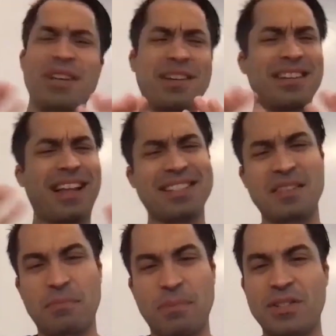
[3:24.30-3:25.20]
done lots
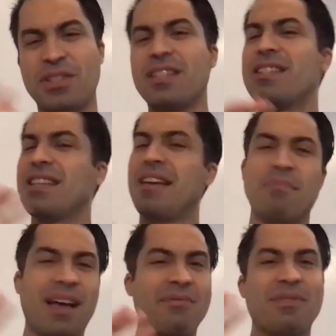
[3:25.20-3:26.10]
of pitches.
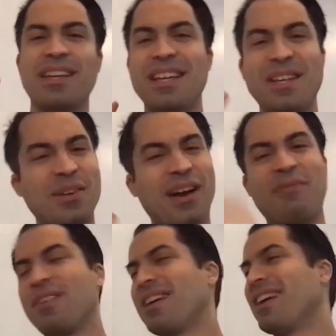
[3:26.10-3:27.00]
I
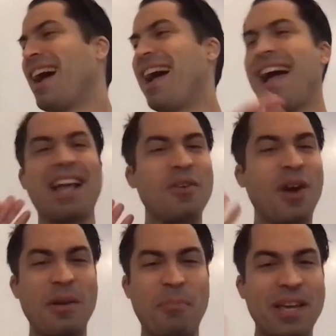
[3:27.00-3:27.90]
know how
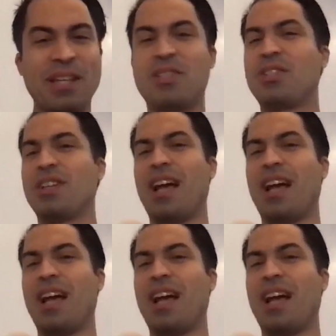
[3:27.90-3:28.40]
to pitch.